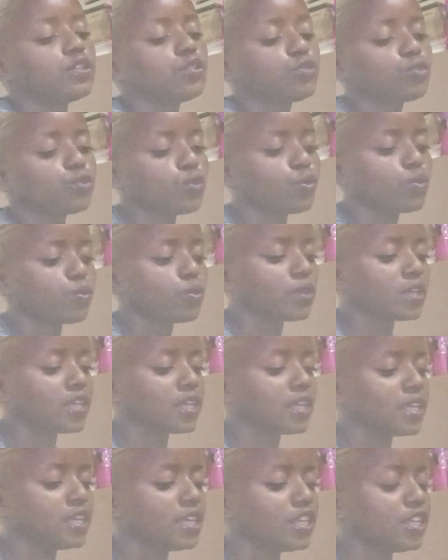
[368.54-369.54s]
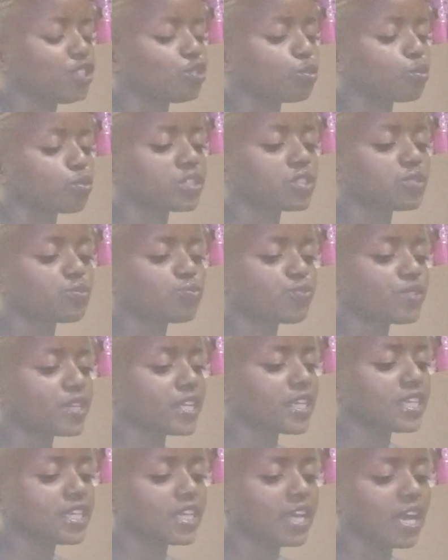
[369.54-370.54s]
So it was
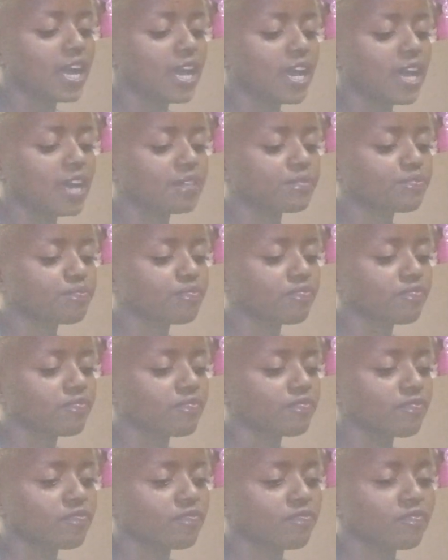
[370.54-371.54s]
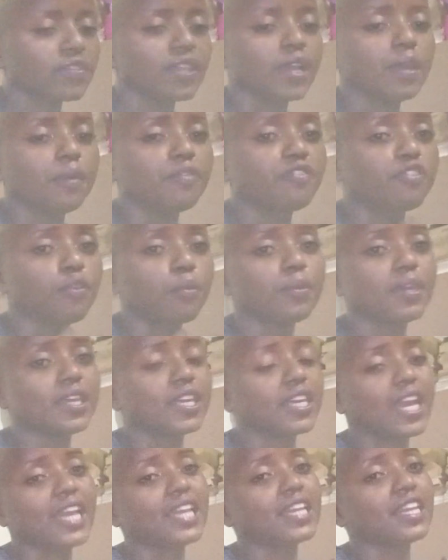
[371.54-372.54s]
really, for
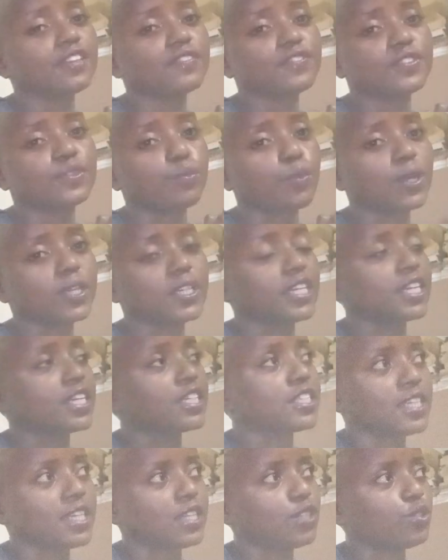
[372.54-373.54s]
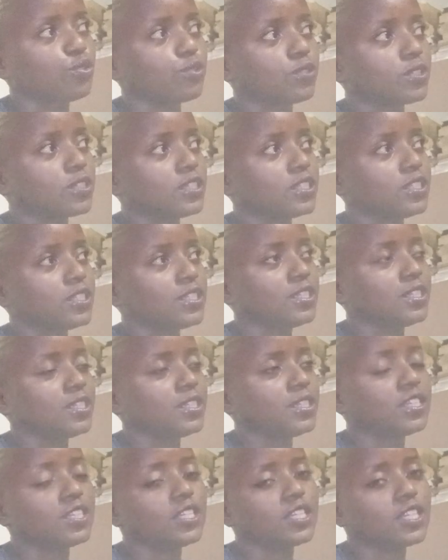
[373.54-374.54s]
me, I loved working at Cytonn
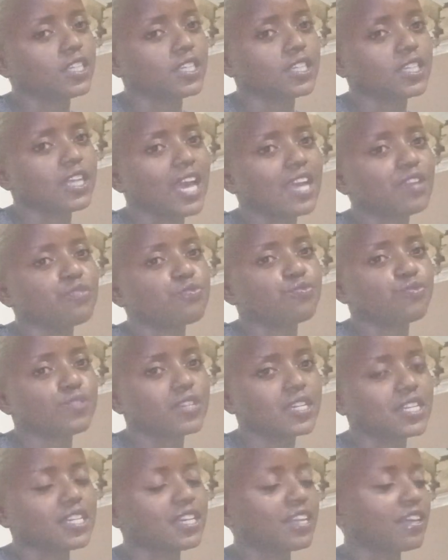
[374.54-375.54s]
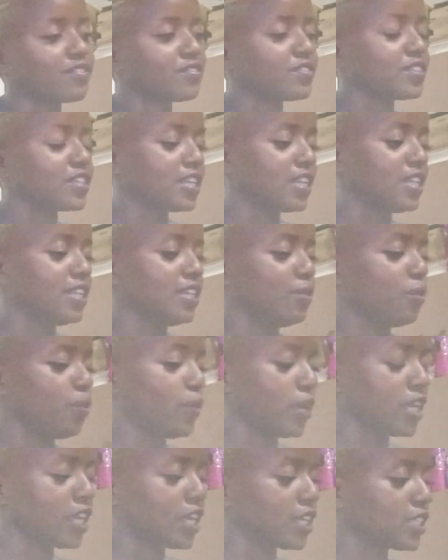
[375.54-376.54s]
in Nyeri. I really loved
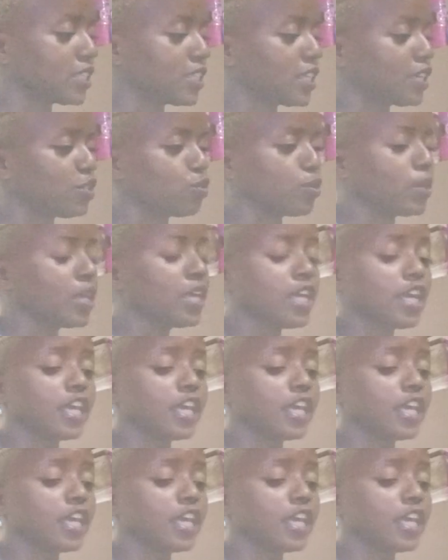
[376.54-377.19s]
working at Cytonn.